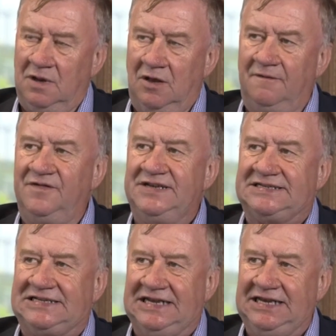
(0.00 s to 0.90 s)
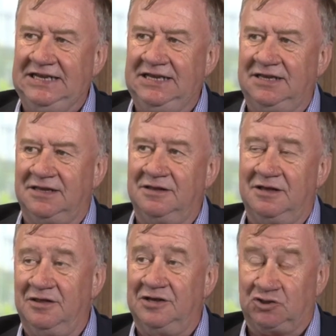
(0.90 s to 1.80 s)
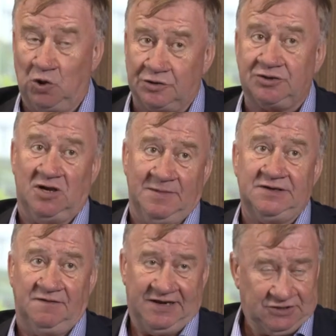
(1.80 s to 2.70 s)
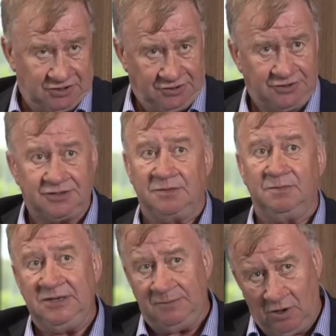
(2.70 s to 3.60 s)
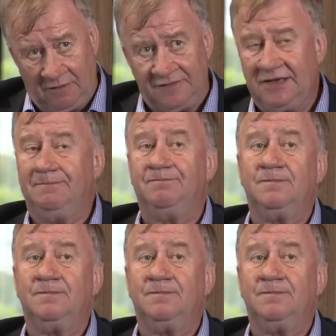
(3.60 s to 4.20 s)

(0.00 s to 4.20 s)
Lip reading: Well, obviously, the short-term interventions that people offer